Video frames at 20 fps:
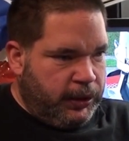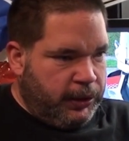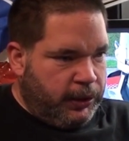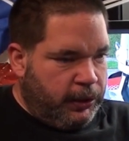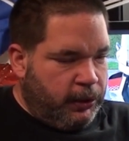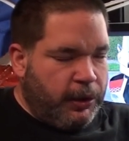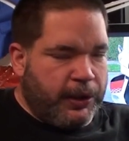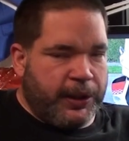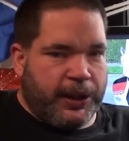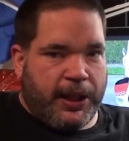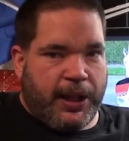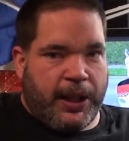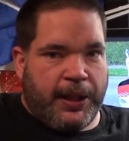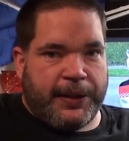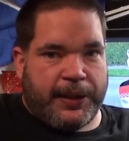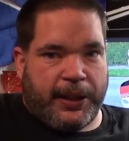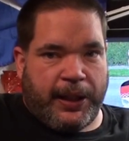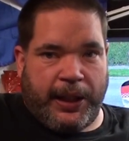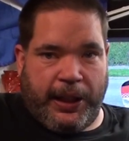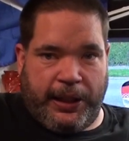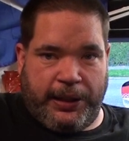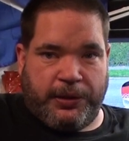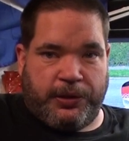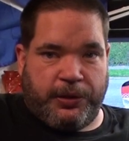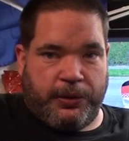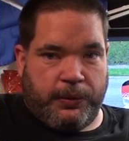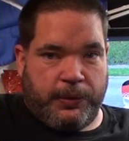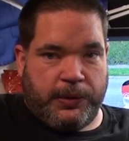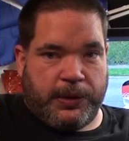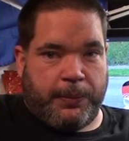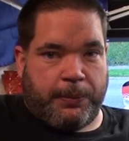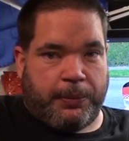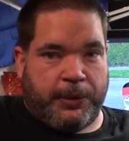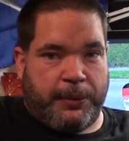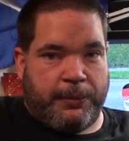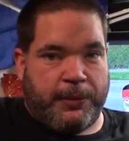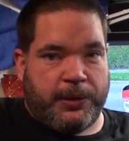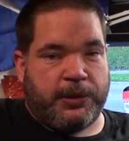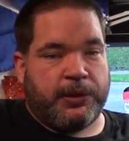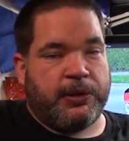a lot of the other hand tools have
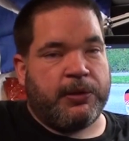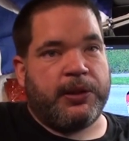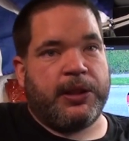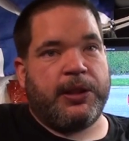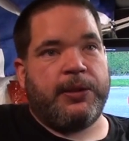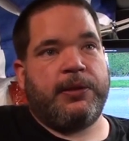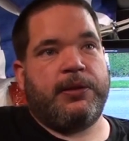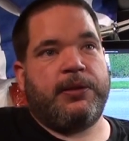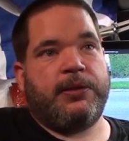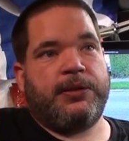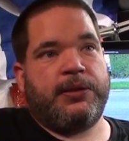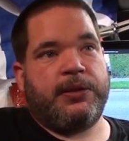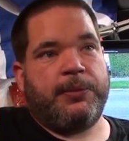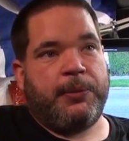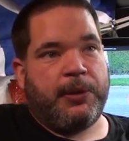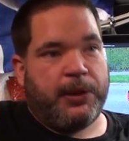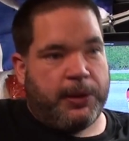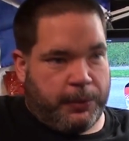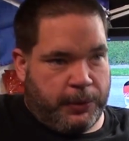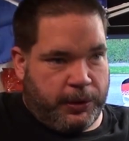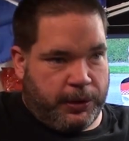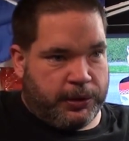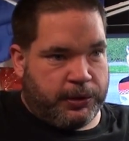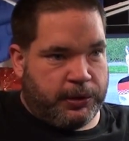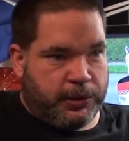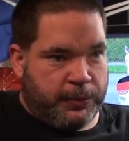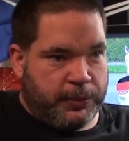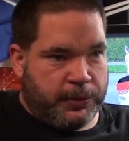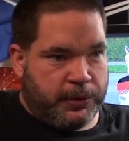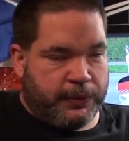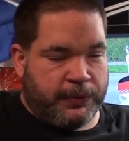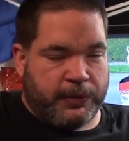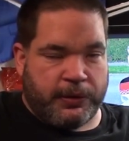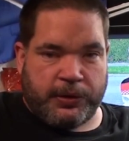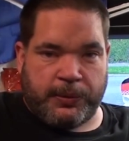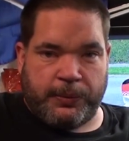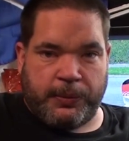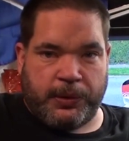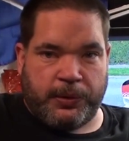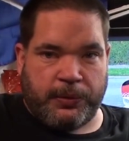pretty much gone into my workshop, so I've
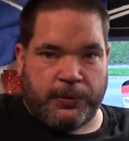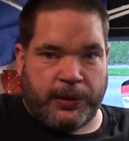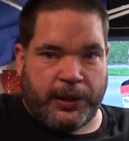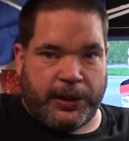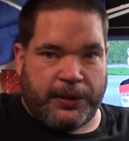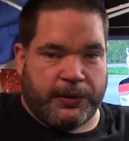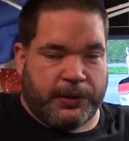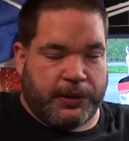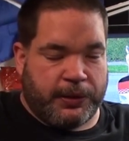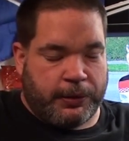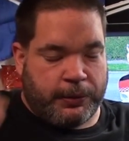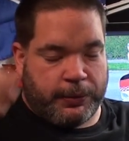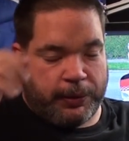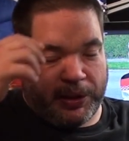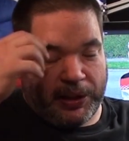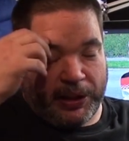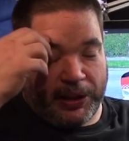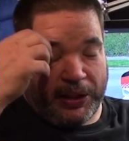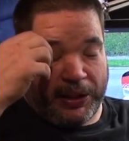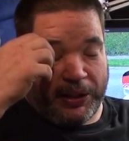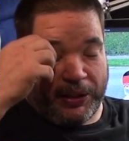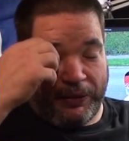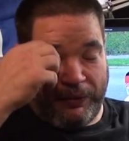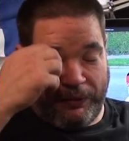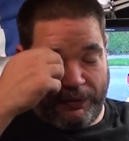got some sorting out to do in there.